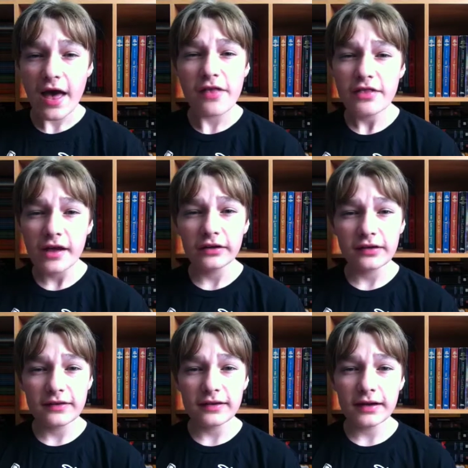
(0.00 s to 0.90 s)
And
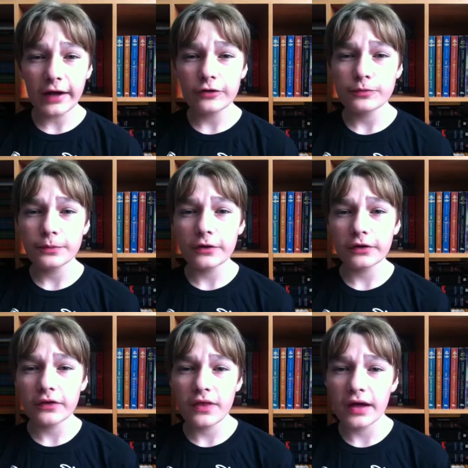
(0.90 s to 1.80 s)
then the next
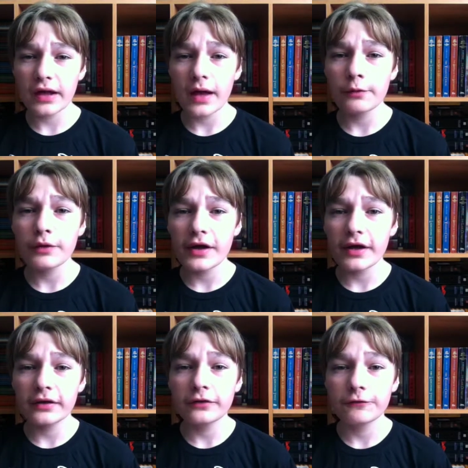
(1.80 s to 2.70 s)
book that I
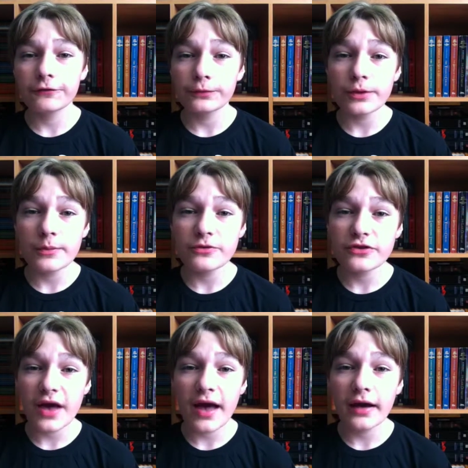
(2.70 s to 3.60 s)
read for
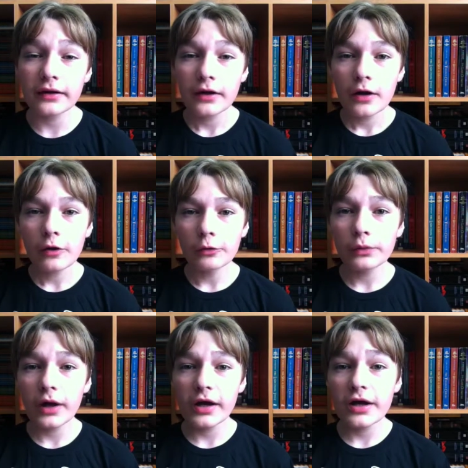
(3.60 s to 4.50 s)
Ribsat
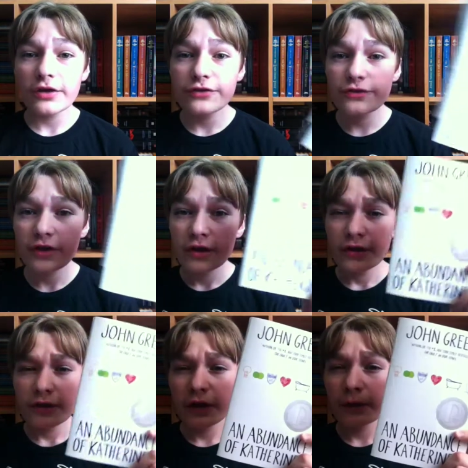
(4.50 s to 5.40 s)
was
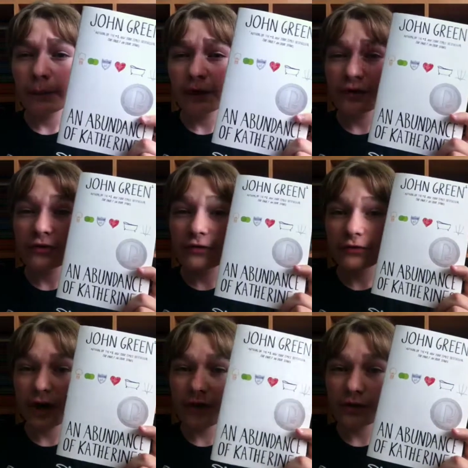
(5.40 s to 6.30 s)
An Abundance
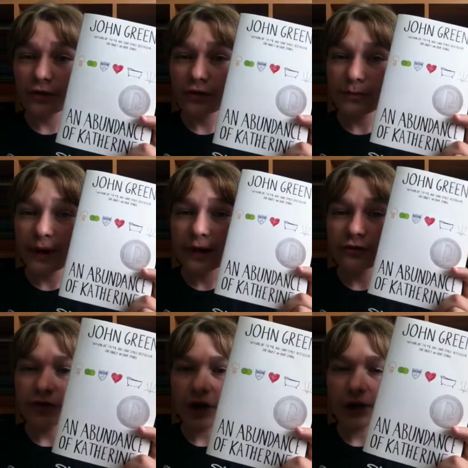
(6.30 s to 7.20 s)
of Catherines by
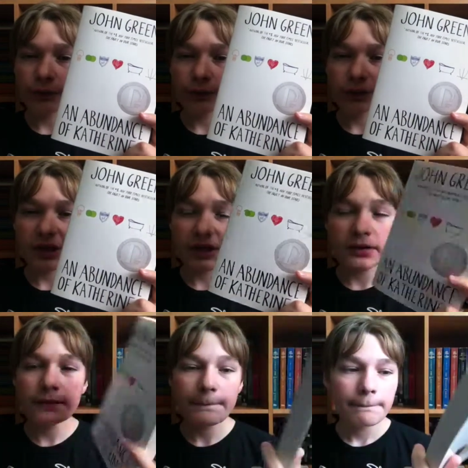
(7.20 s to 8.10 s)
John
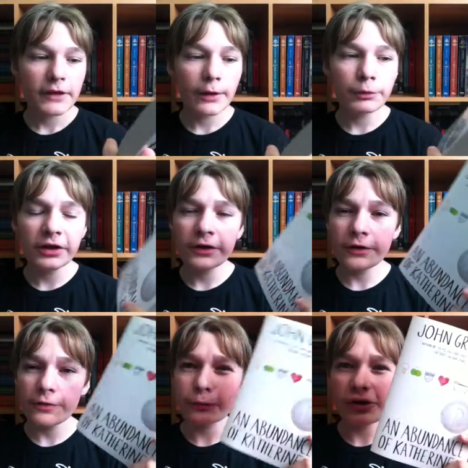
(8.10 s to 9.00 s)
Green. I rated
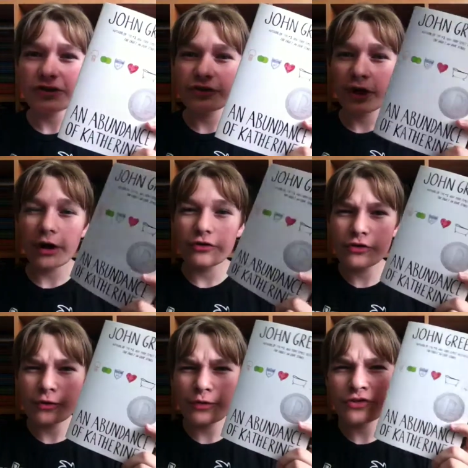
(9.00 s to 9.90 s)
it 3 stars.
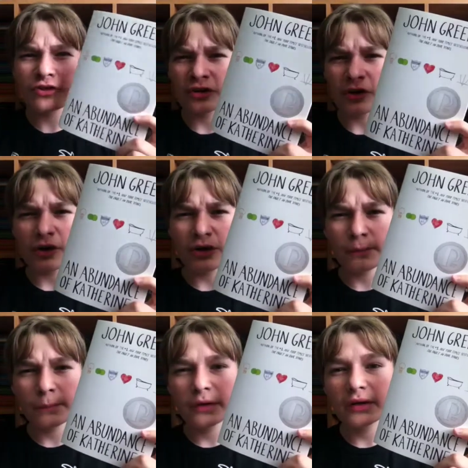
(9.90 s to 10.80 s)
It was
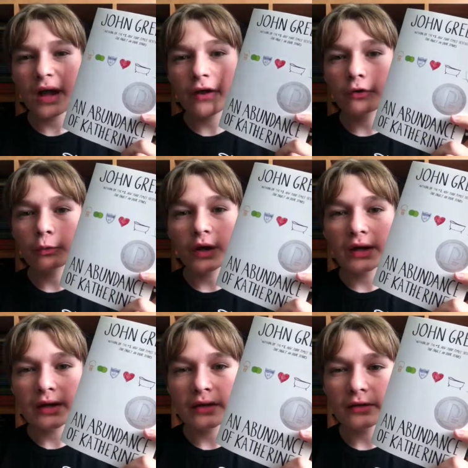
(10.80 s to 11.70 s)
good, but not
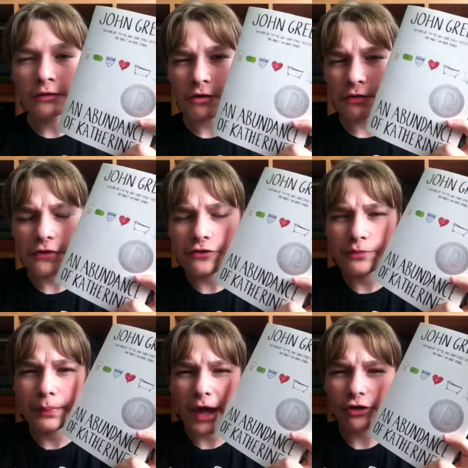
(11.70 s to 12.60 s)
great. Nothing
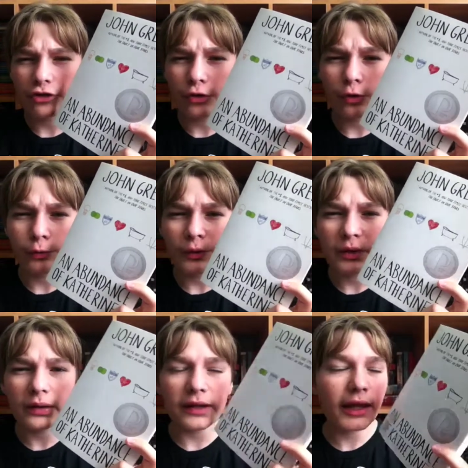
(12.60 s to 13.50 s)
special,
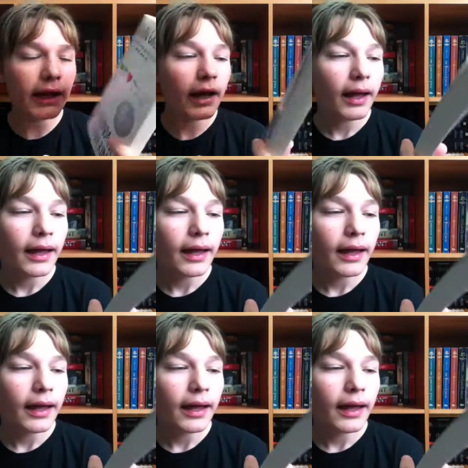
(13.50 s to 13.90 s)
really.